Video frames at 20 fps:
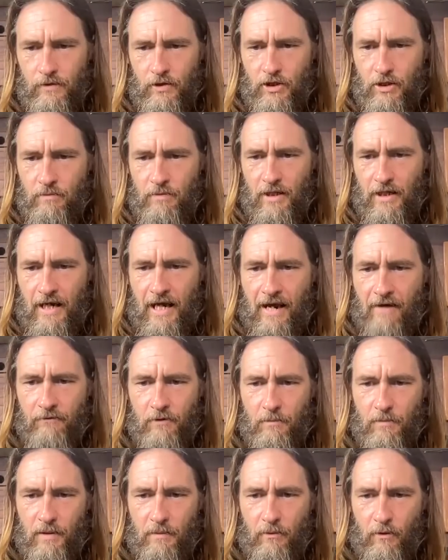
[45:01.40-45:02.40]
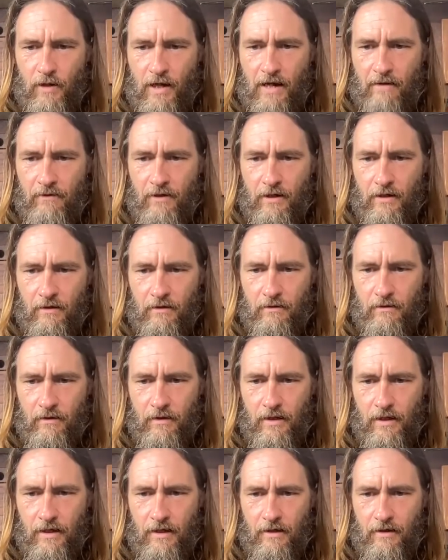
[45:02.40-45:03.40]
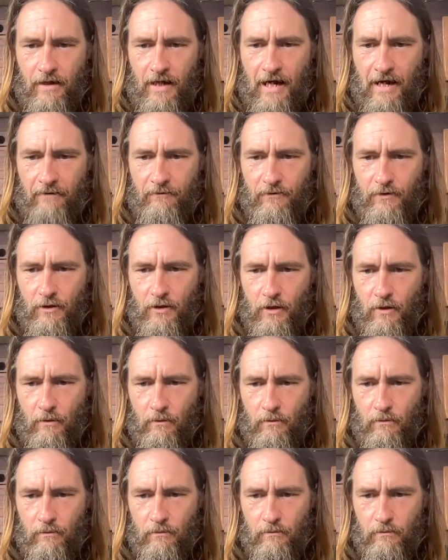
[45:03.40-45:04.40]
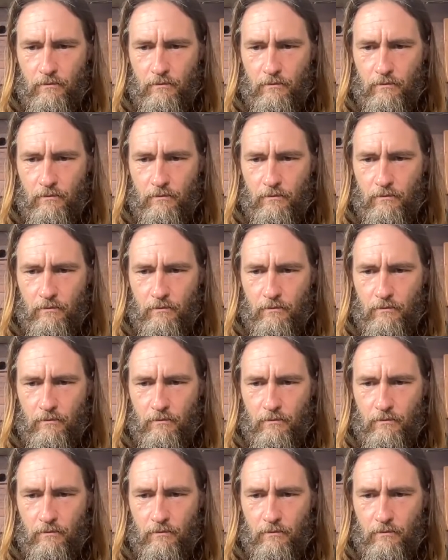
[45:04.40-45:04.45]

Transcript: Seems like half the people have it and half don't.